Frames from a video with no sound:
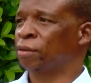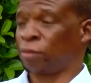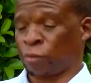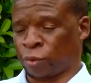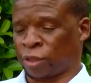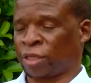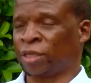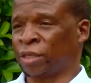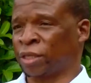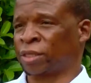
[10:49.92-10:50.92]

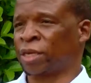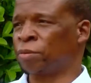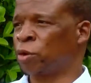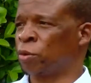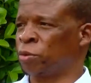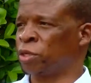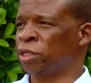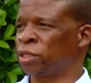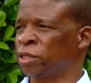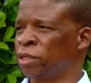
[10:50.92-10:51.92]
within the same
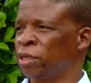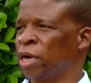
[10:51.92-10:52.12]
community,